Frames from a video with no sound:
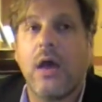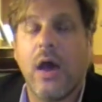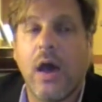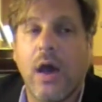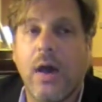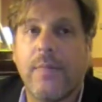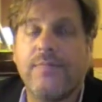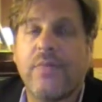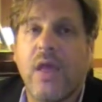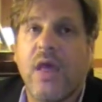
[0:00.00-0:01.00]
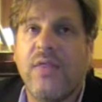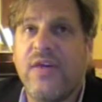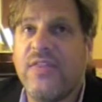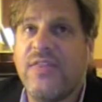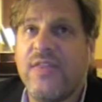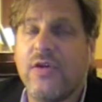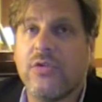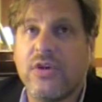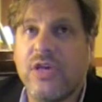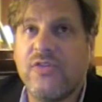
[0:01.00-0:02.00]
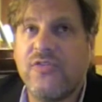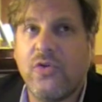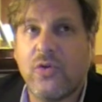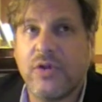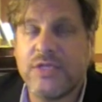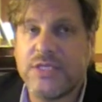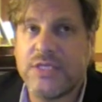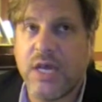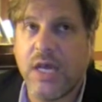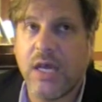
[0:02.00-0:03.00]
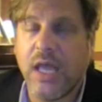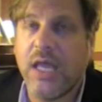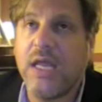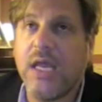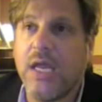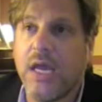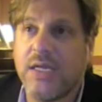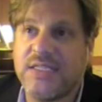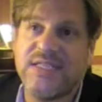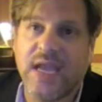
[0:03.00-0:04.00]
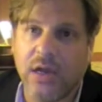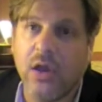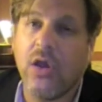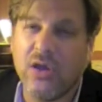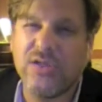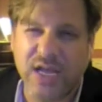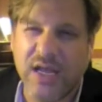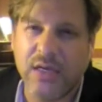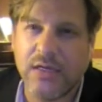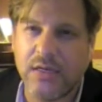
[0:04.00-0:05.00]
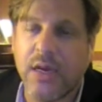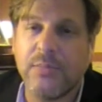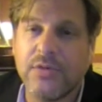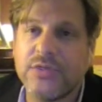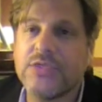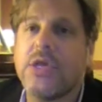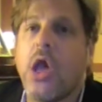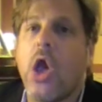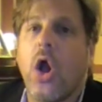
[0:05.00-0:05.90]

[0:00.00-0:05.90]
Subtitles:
The other thing they're looking for is any data, hard data, numbers,